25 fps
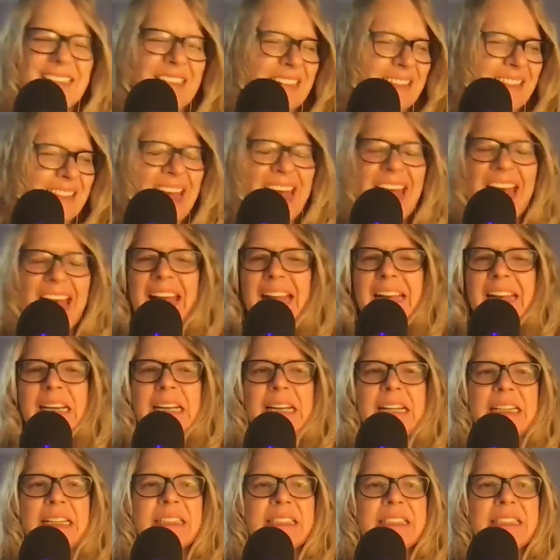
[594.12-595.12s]
and that.
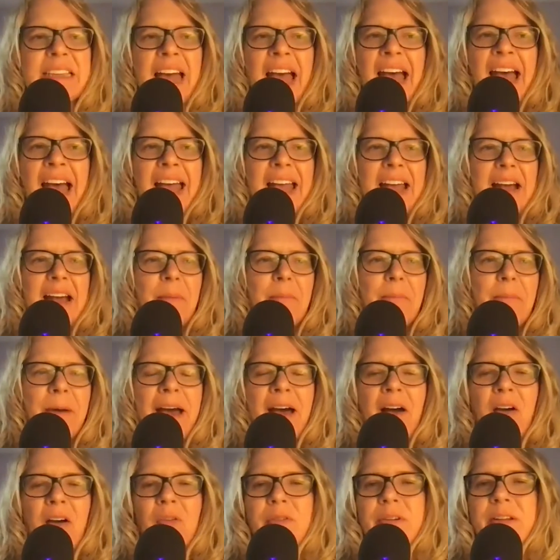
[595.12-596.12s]
And it's not
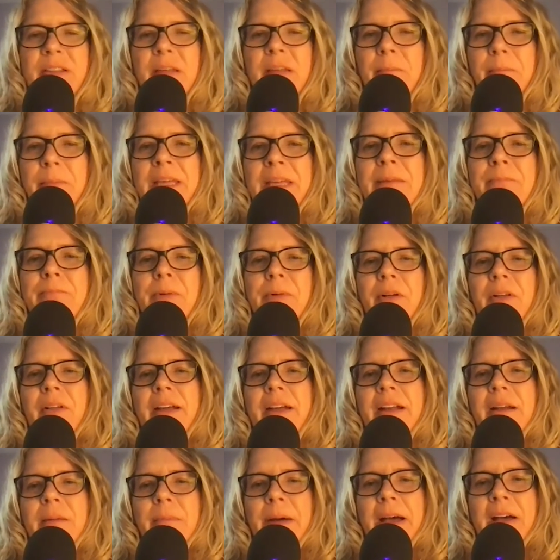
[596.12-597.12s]
about the people
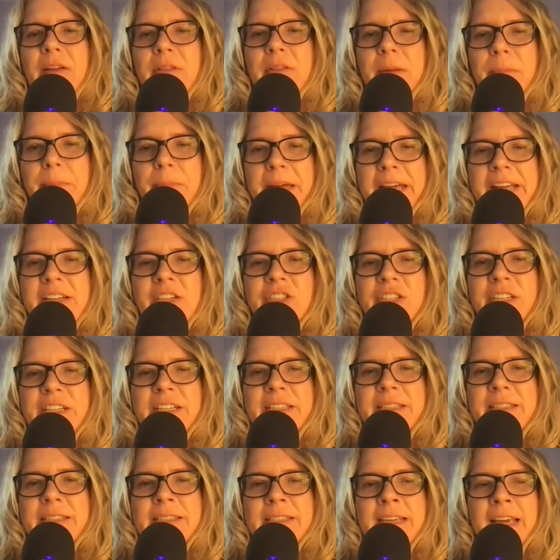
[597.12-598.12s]
and about the
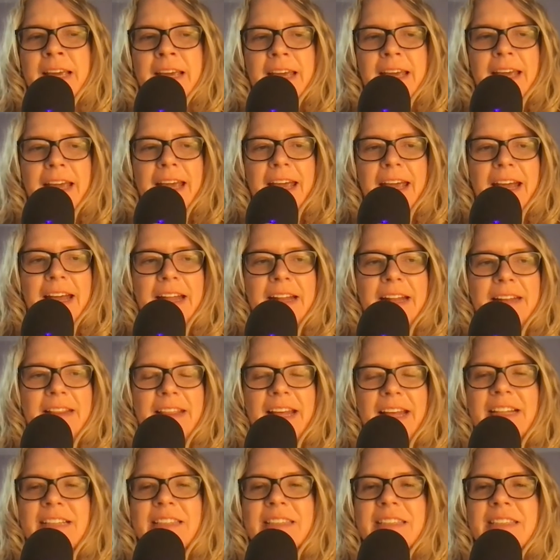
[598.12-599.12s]
patients. And
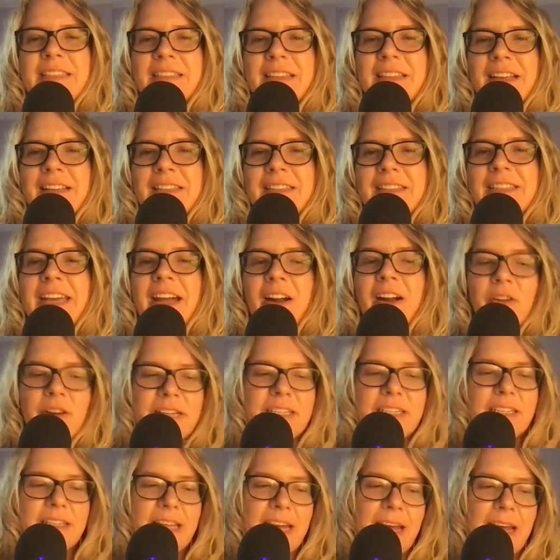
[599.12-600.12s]
that's
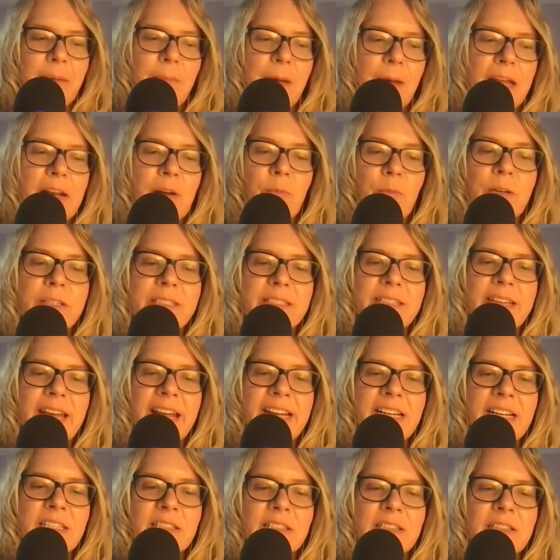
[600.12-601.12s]
scary to them. And it was
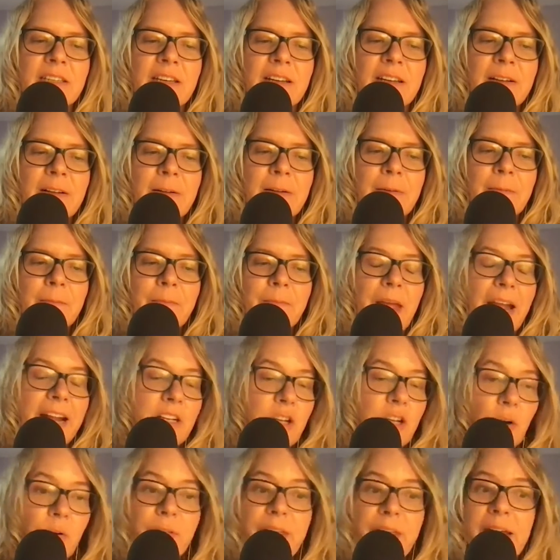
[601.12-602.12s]
nice I
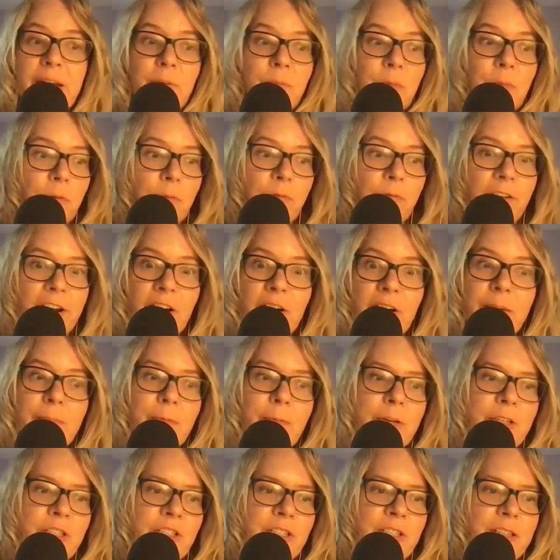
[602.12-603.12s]
know they were very
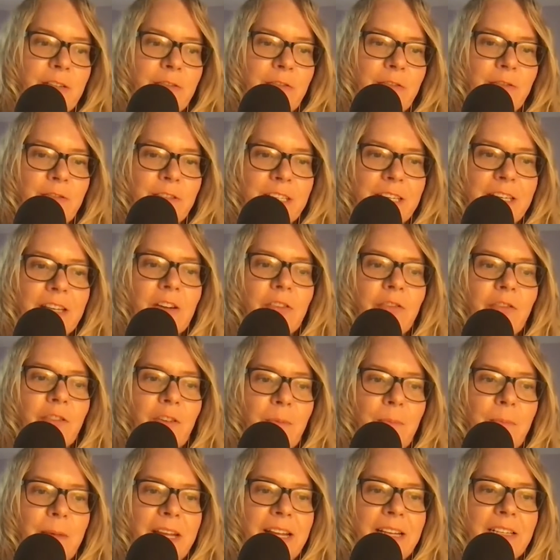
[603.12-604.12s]
appreciative to hear
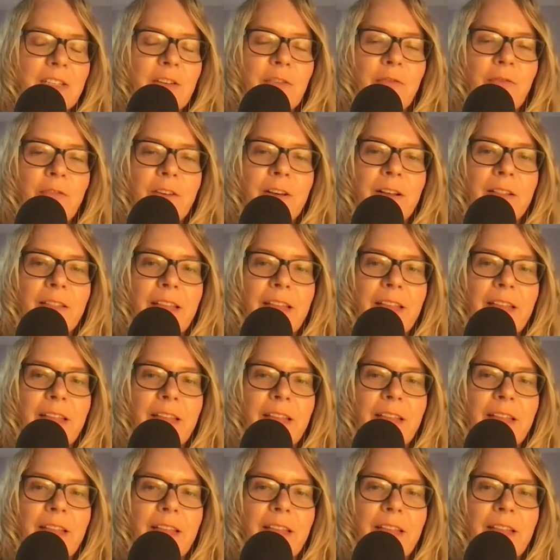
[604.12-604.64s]
from me, to feel